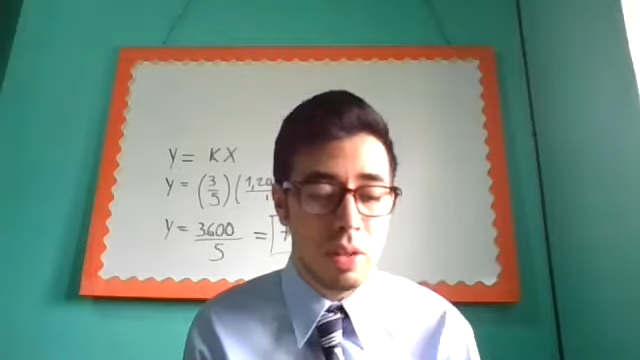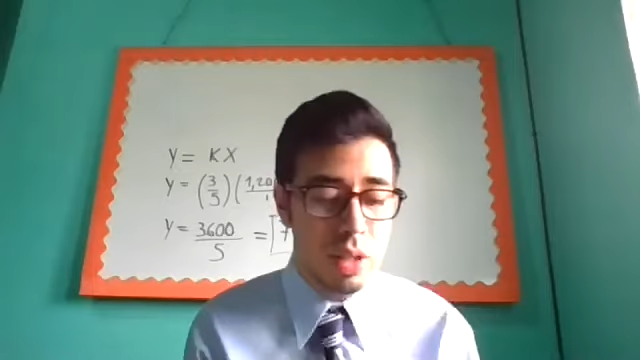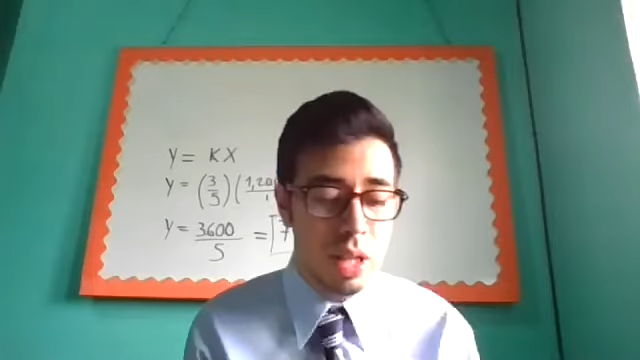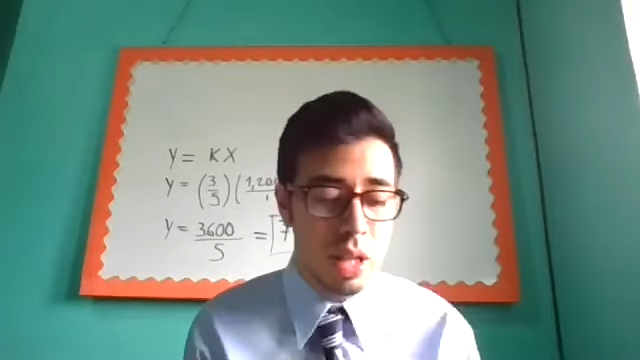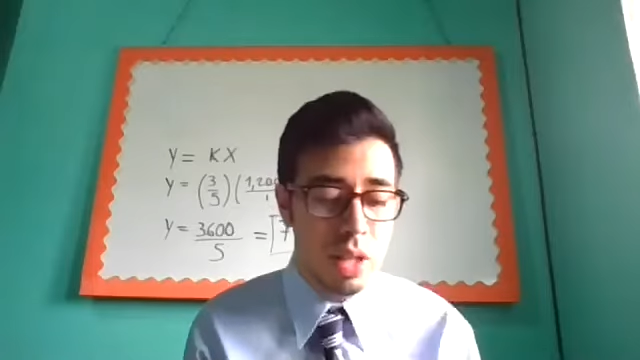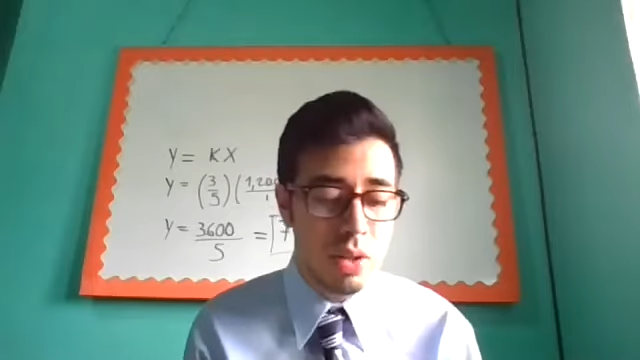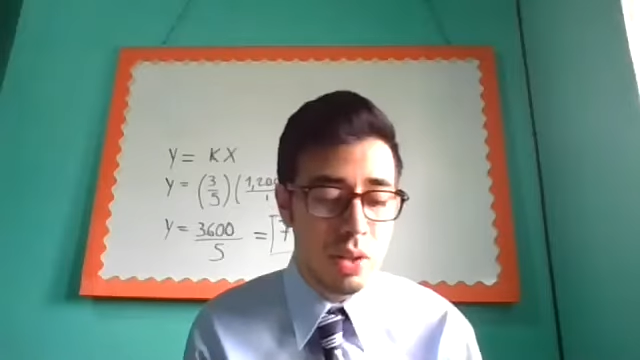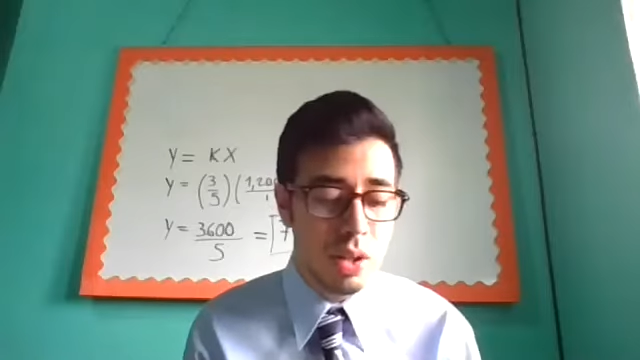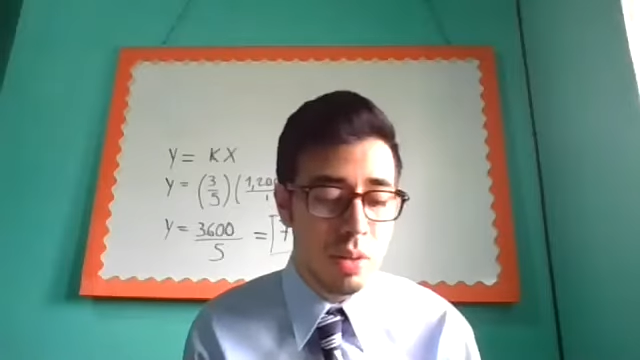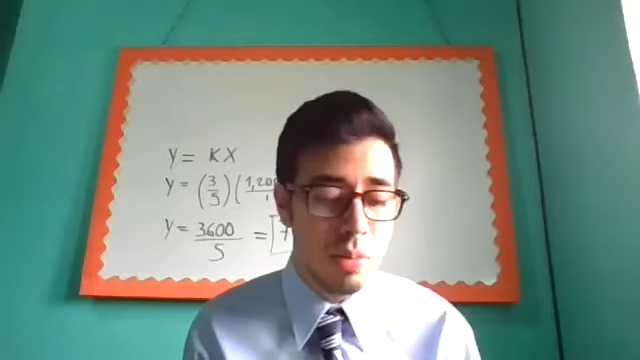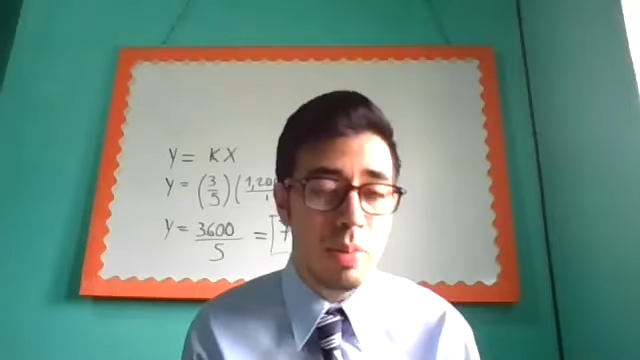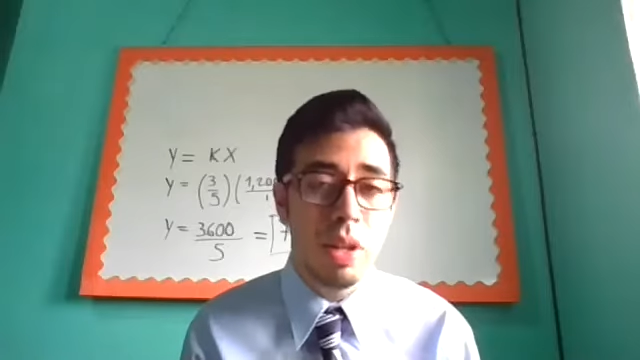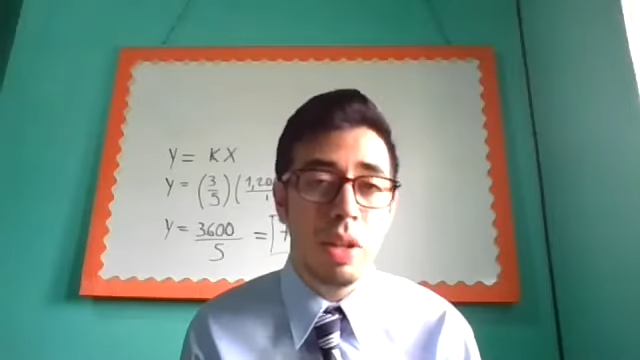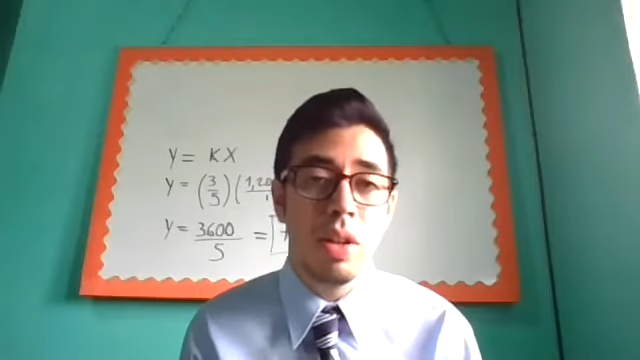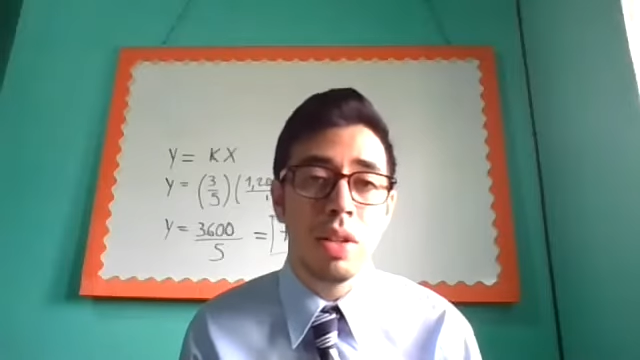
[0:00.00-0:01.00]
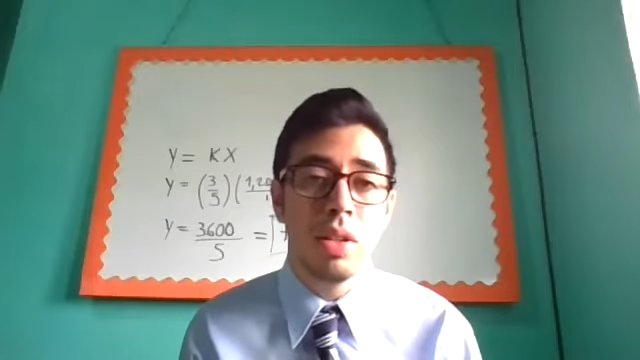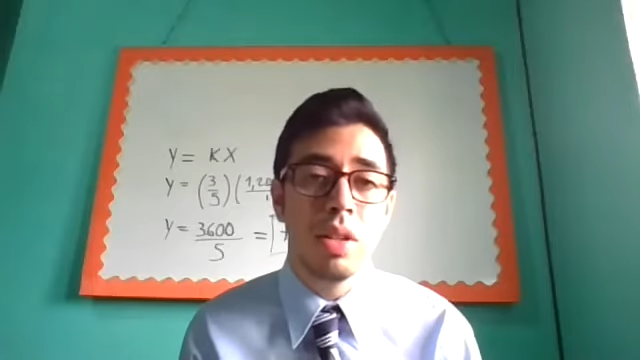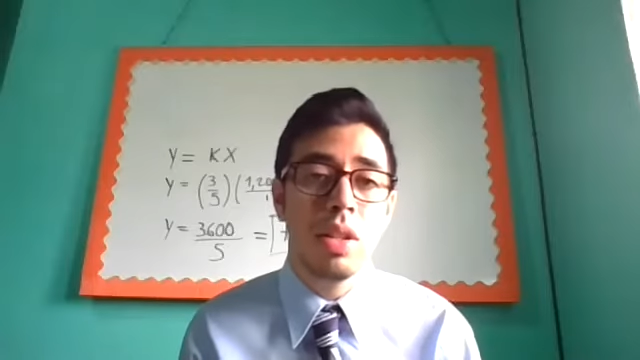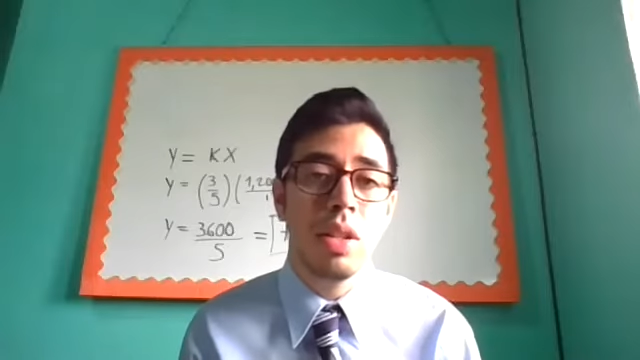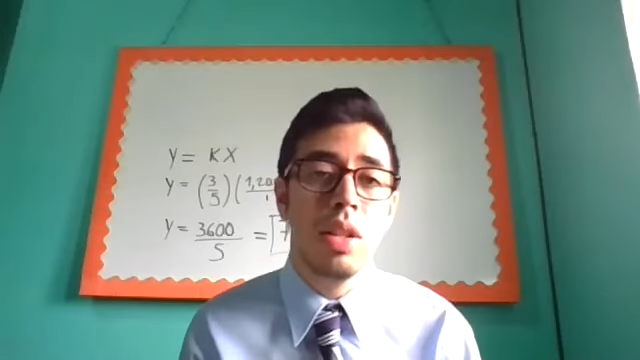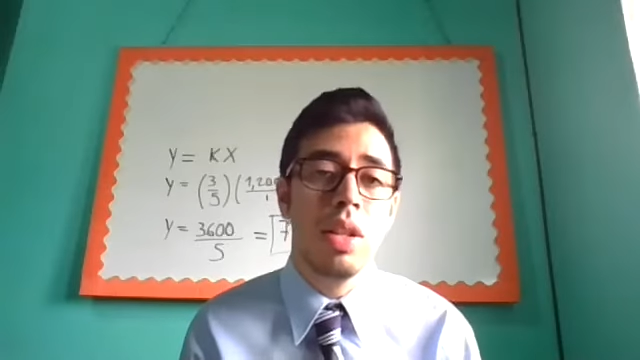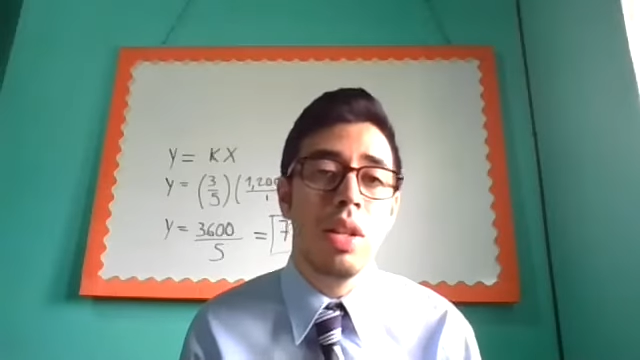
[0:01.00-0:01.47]
relationship
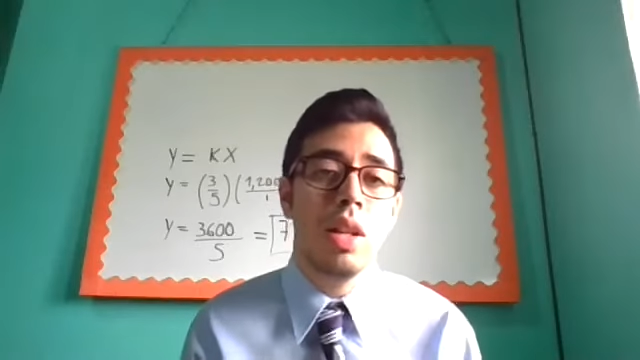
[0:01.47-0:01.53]
because